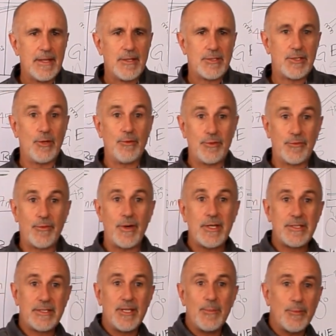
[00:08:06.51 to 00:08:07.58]
So it was very
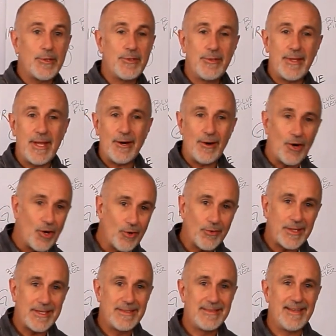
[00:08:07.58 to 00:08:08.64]
similar to that
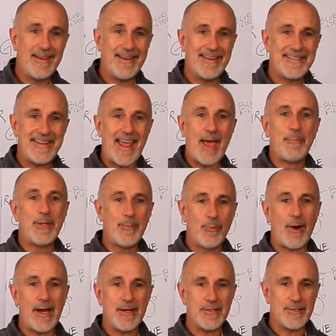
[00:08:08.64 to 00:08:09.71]
early TAPI
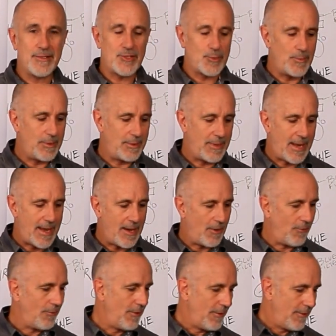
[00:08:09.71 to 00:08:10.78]
brightness instrument and
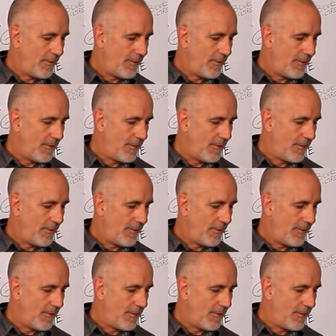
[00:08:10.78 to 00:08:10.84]
how